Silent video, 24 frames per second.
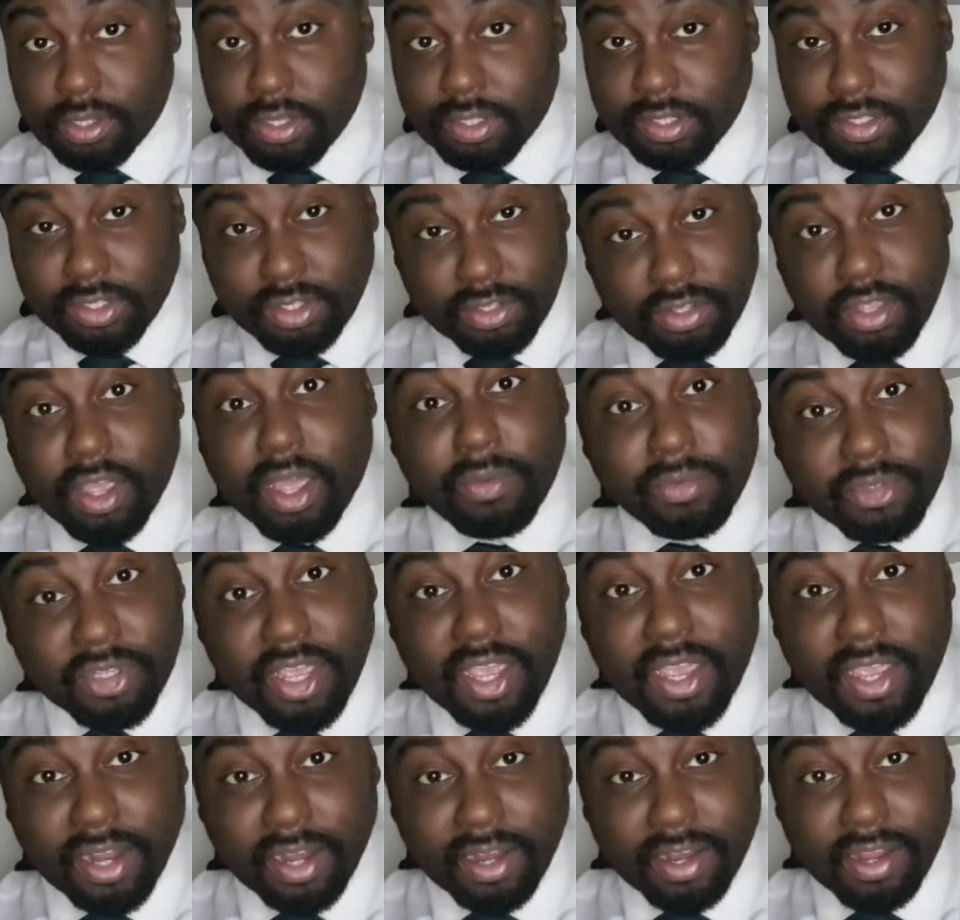You see what I'm
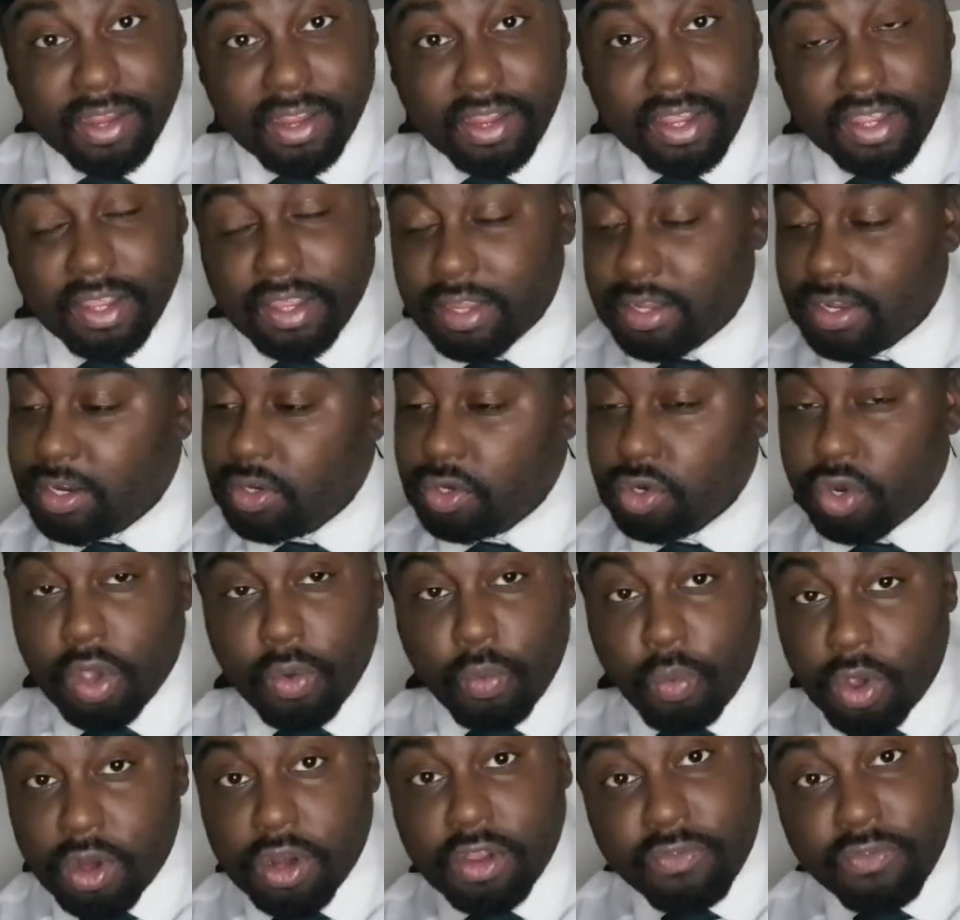saying? Not one of